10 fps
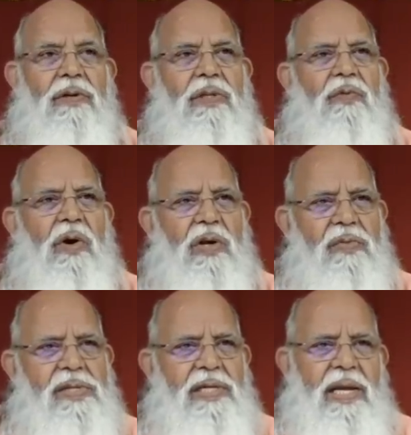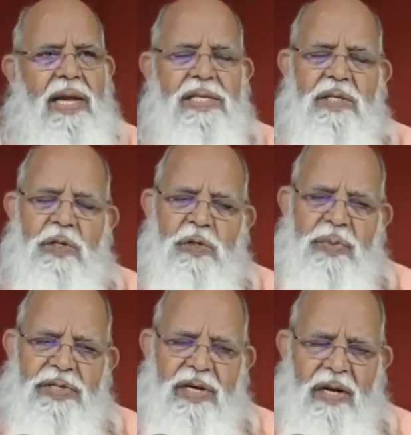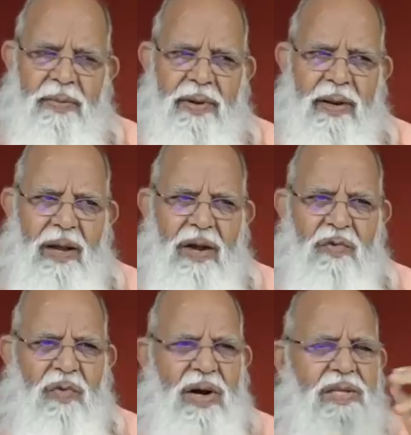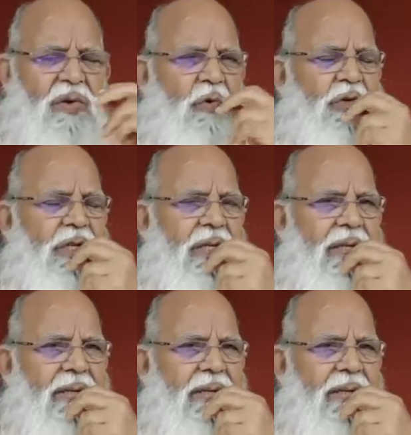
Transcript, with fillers: The water will say, excuse me, gentlemen, what is the ocean?